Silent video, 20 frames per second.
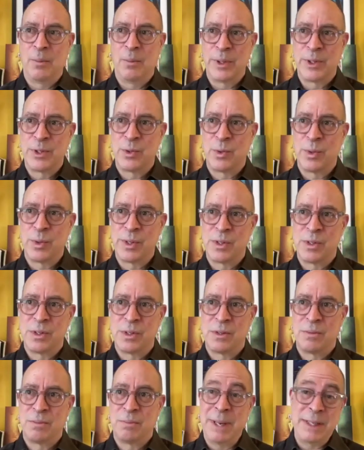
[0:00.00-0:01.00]
which
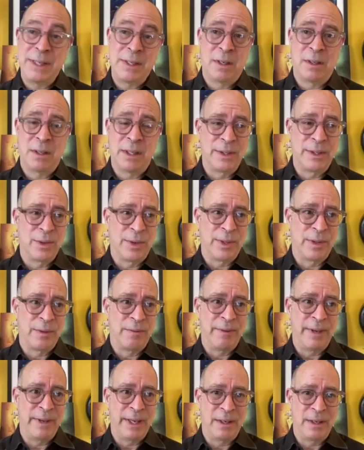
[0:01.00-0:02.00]
was basically during
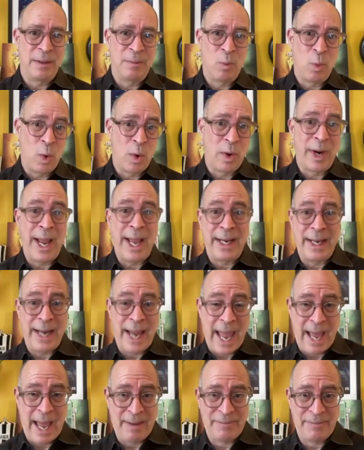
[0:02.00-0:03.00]
the Vietnam War and
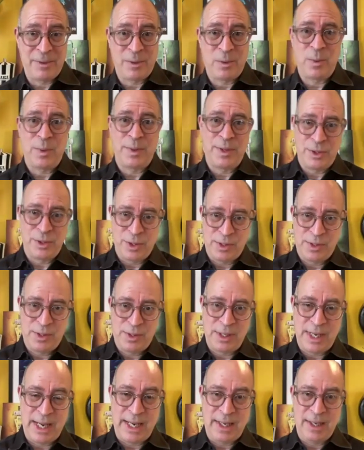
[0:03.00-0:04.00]
after, with the
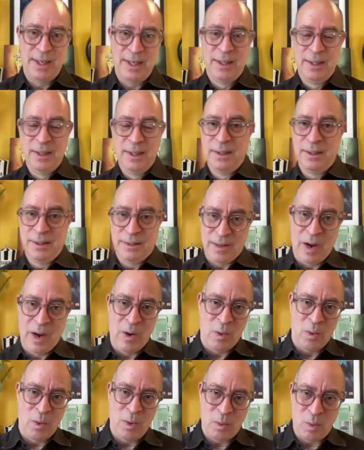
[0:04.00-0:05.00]
just say
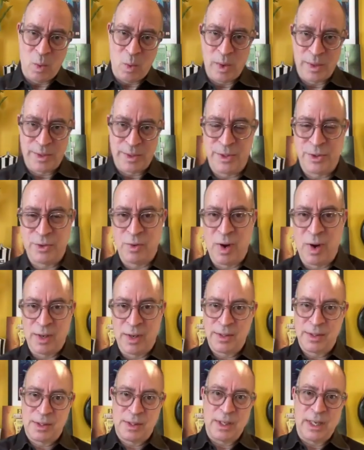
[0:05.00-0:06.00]
no war to
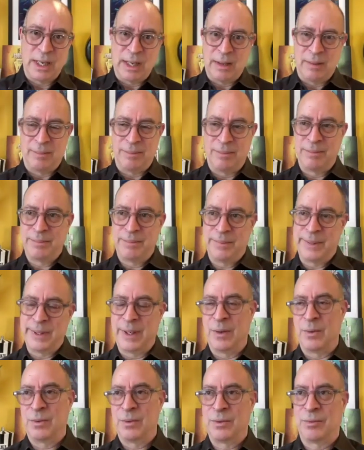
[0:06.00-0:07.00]
drugs.
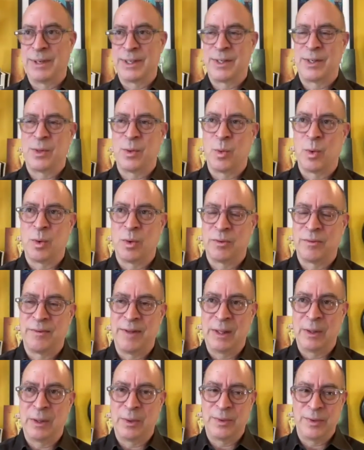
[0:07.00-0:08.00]
The rest of the world
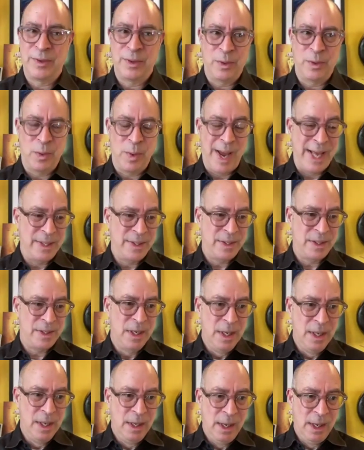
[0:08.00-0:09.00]
followed the U.S.
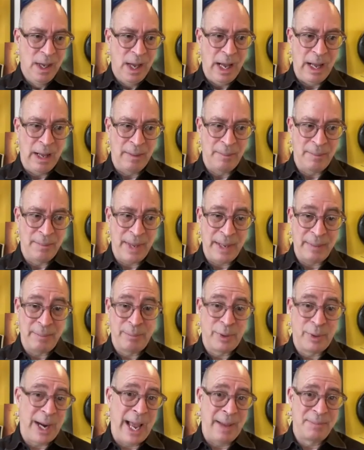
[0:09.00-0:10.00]

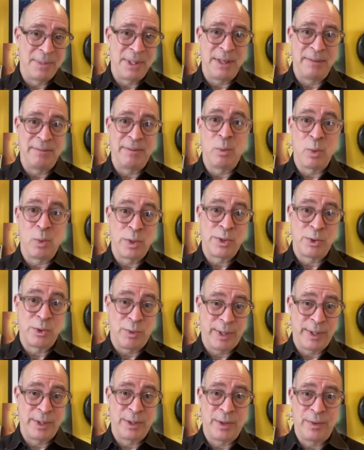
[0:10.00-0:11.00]
And perhaps even more
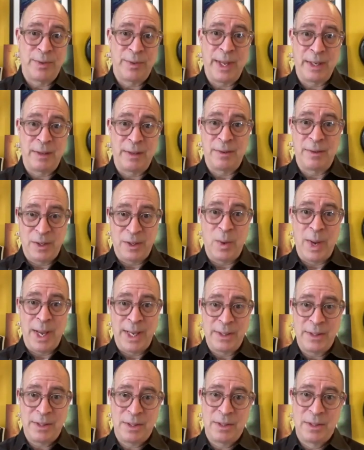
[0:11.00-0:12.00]
stricter than the
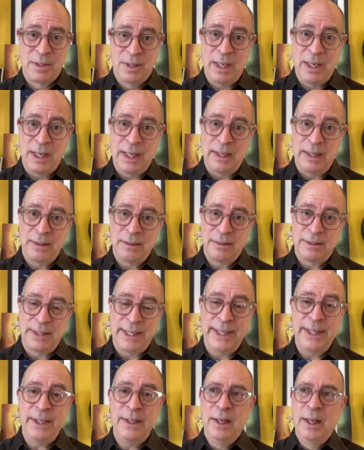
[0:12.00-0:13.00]
U.S.
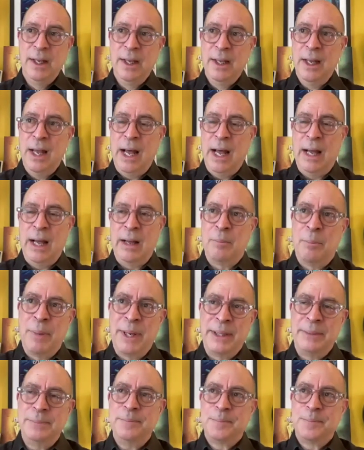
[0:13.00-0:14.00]
Did.
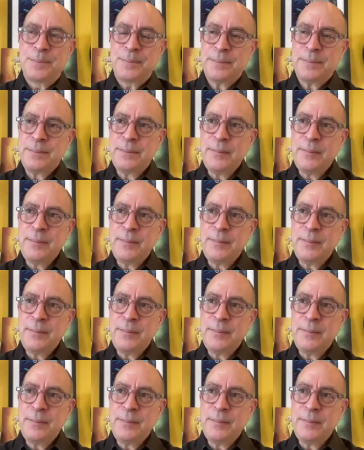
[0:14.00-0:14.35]
But